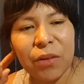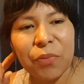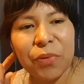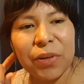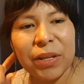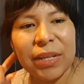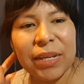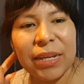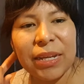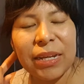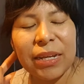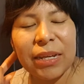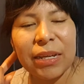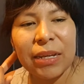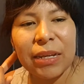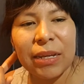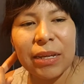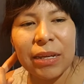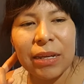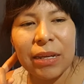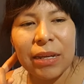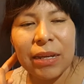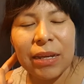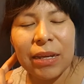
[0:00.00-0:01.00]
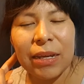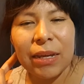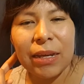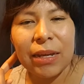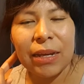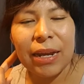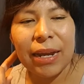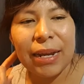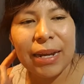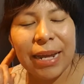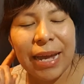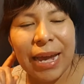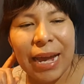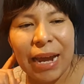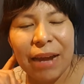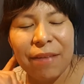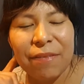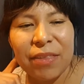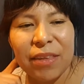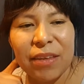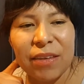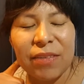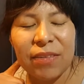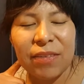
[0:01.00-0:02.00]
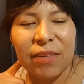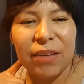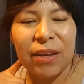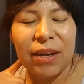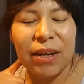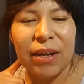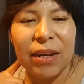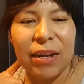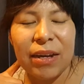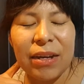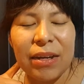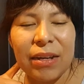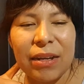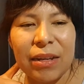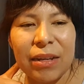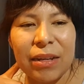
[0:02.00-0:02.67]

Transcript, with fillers: really kind of have this uh,